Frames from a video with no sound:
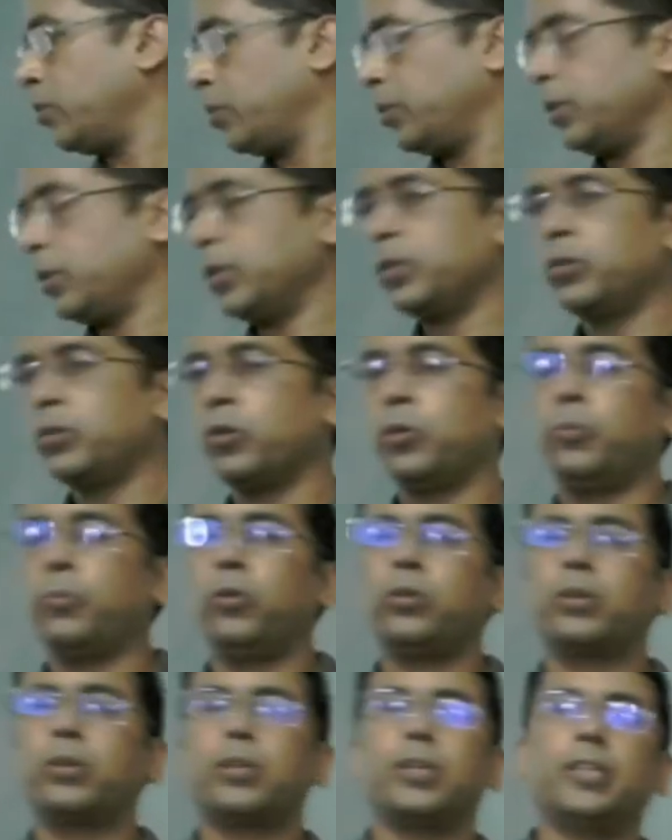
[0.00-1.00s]
in your
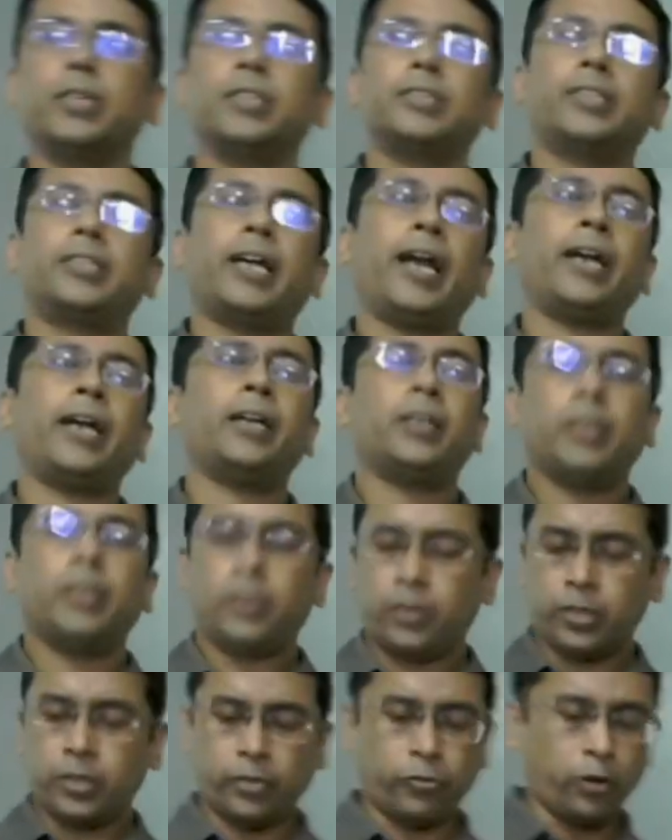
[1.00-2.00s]
book is that
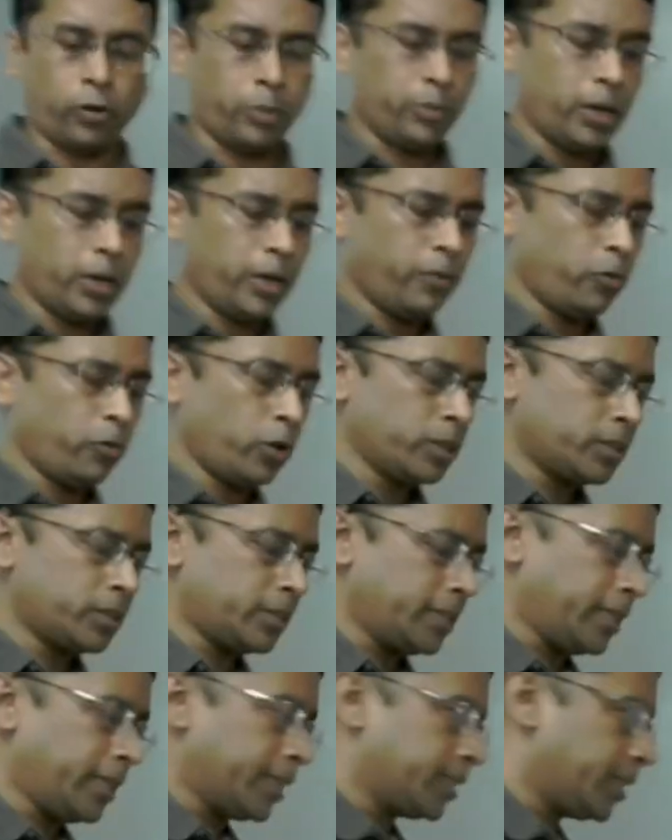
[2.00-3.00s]
the formula was
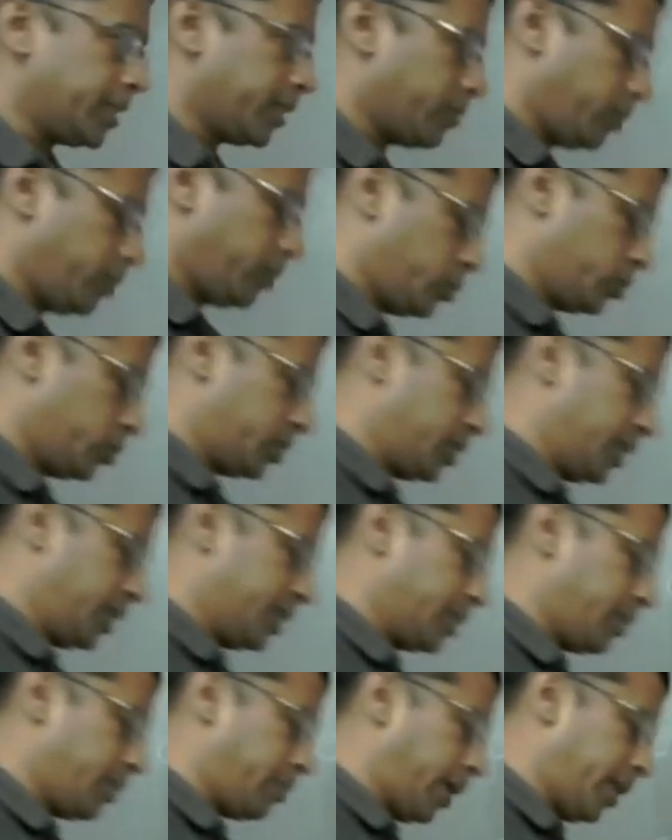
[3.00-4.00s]
CAJ equal to
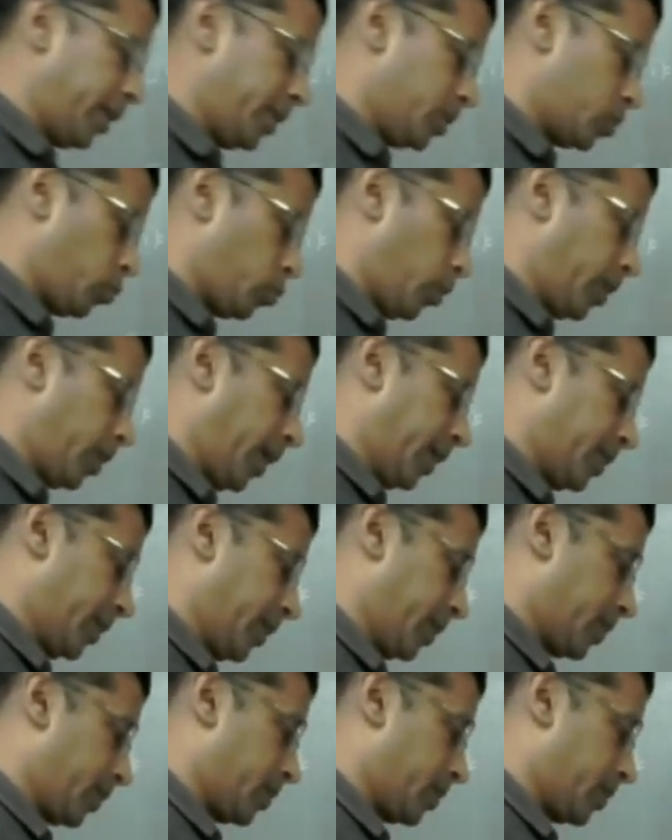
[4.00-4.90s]
CAJ minus 1, I think.